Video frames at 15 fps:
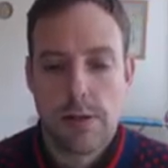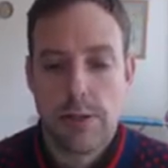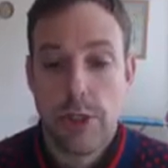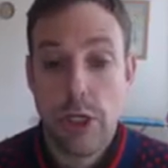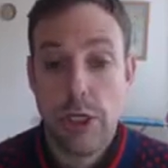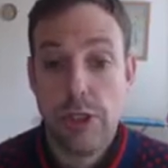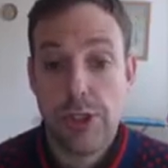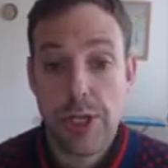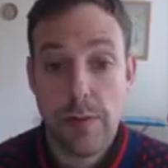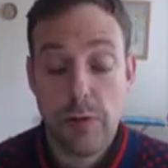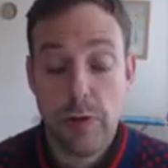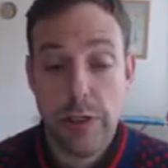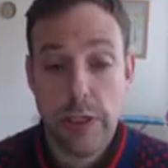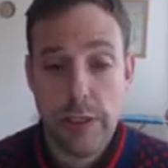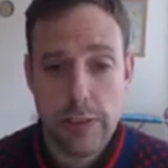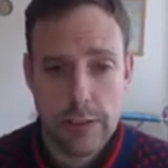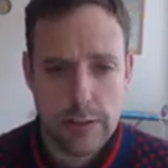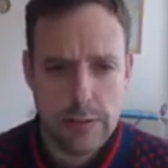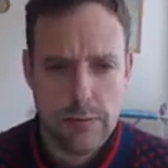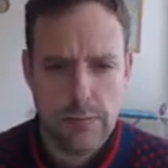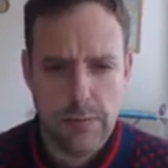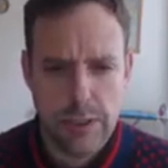So in summary,
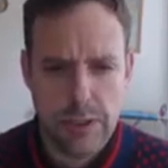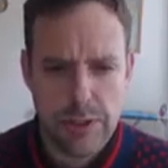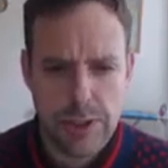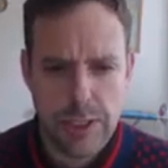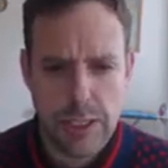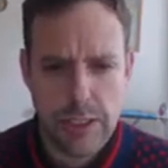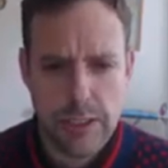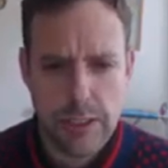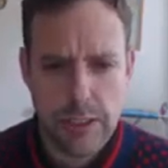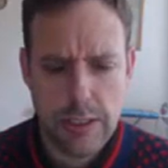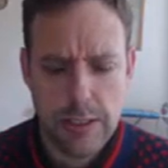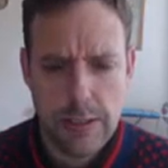we can say that